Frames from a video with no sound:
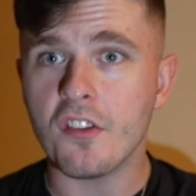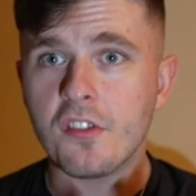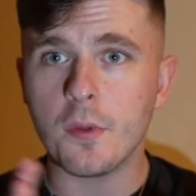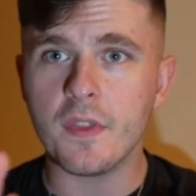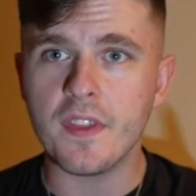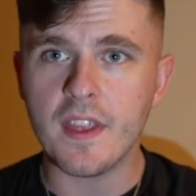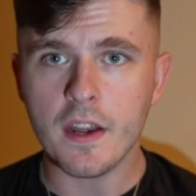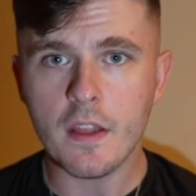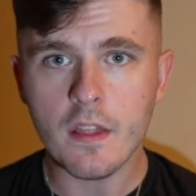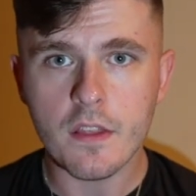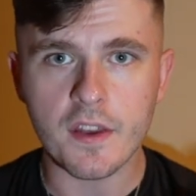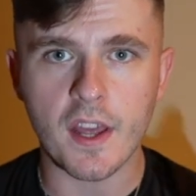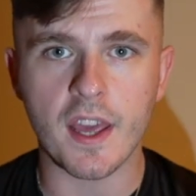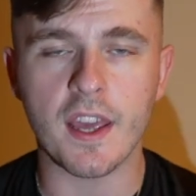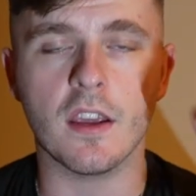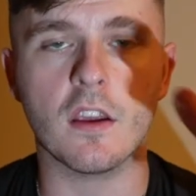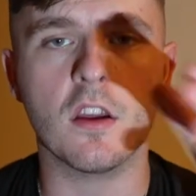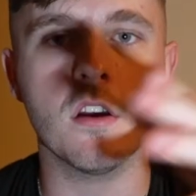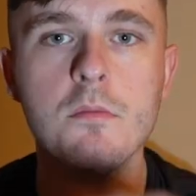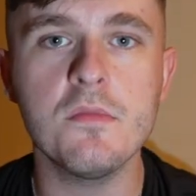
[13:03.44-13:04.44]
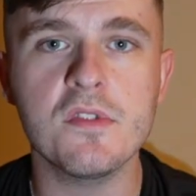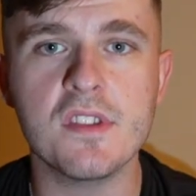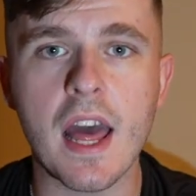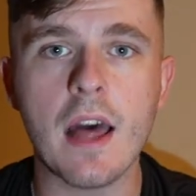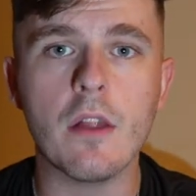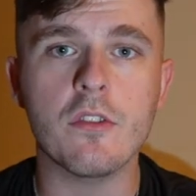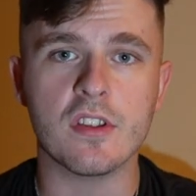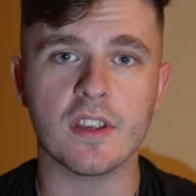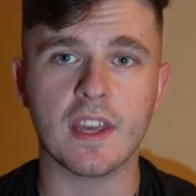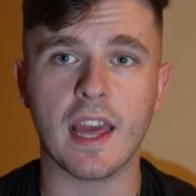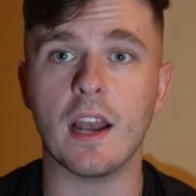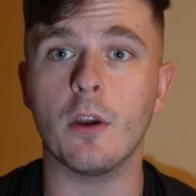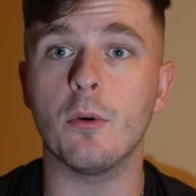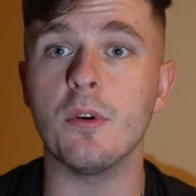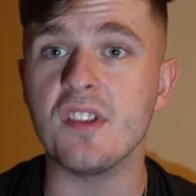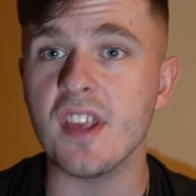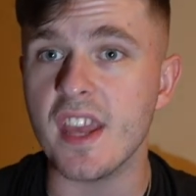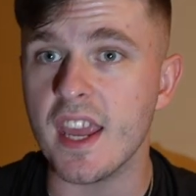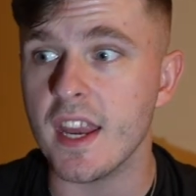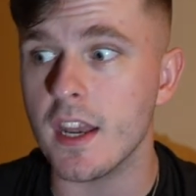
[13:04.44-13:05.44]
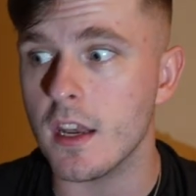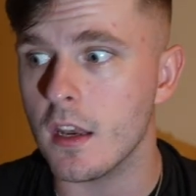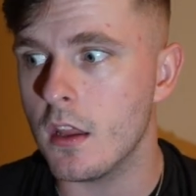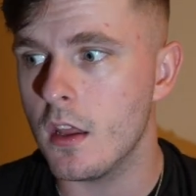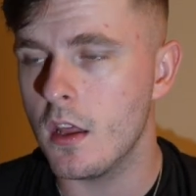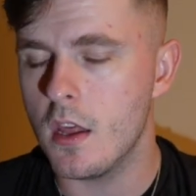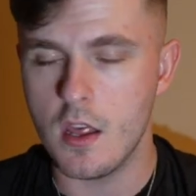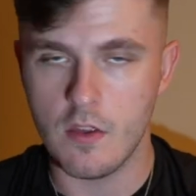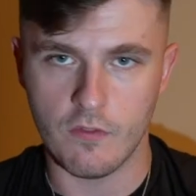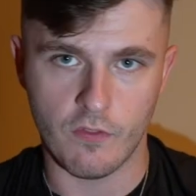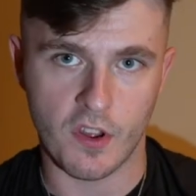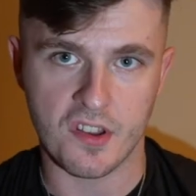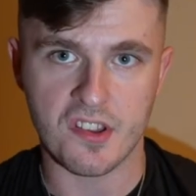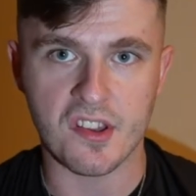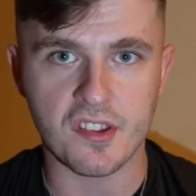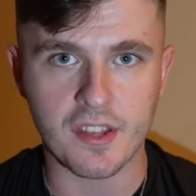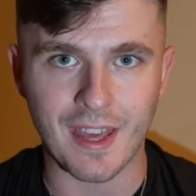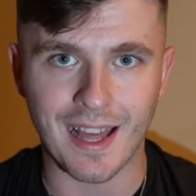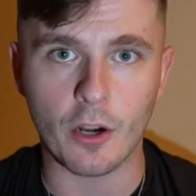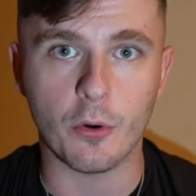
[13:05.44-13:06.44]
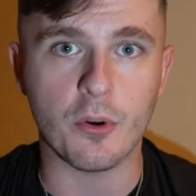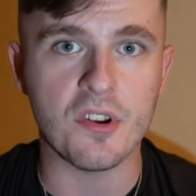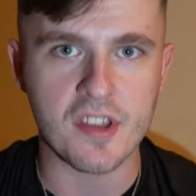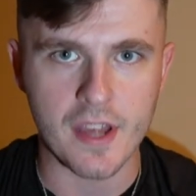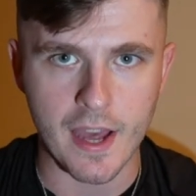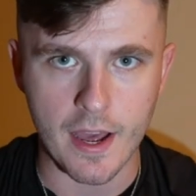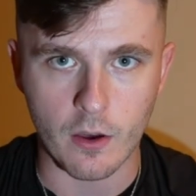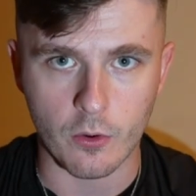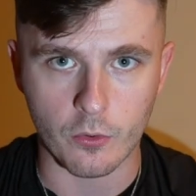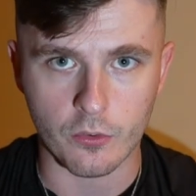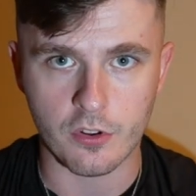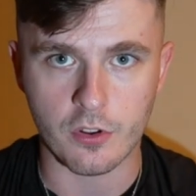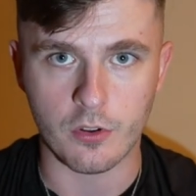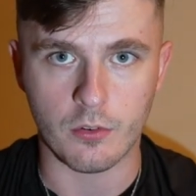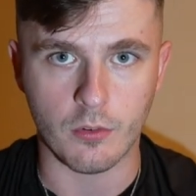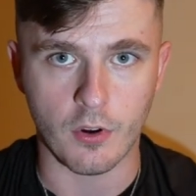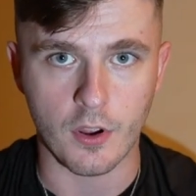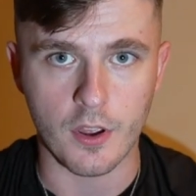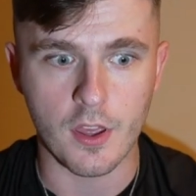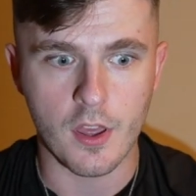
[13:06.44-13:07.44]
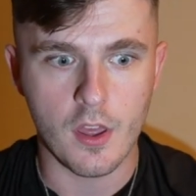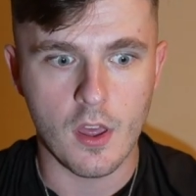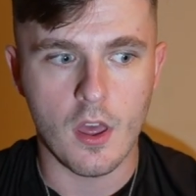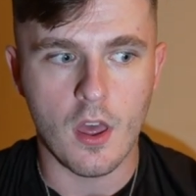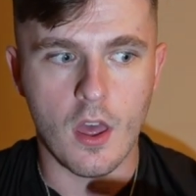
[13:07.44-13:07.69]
so at the end of the day, it comes down to calories in versus calories out, right?